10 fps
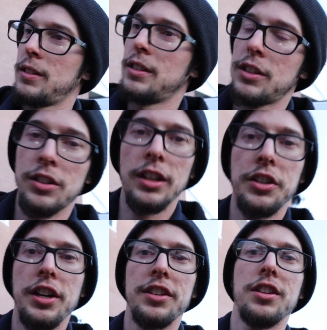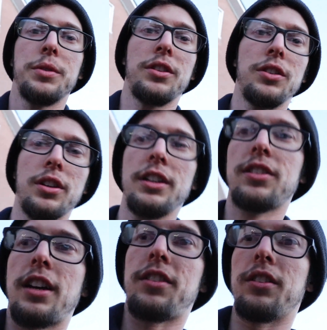Just to let you guys know what the look
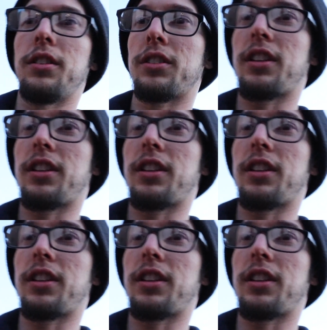inside still looks